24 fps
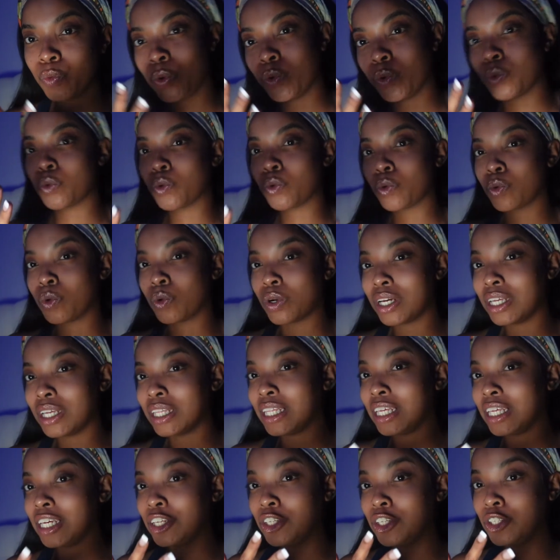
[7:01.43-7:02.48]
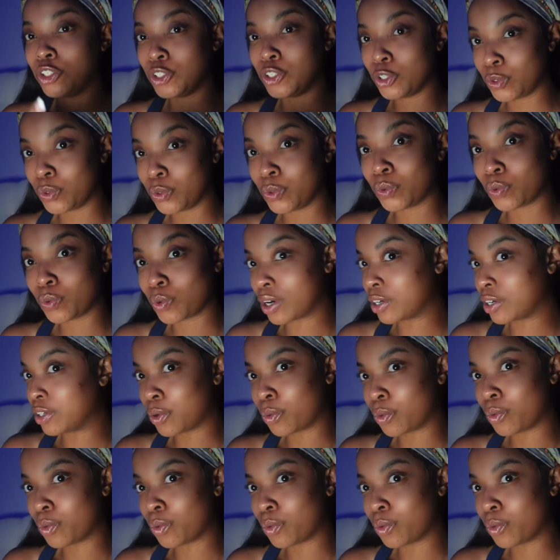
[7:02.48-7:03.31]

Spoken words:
we really do run the